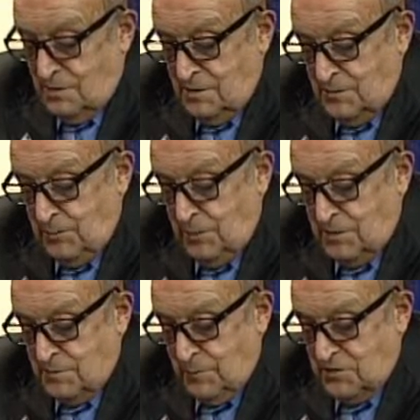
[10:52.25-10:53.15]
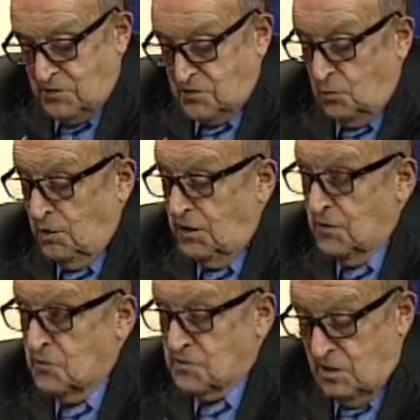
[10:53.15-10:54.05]
as as much as twenty
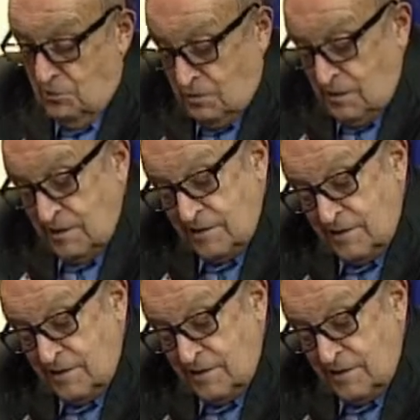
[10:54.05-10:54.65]
years out, that's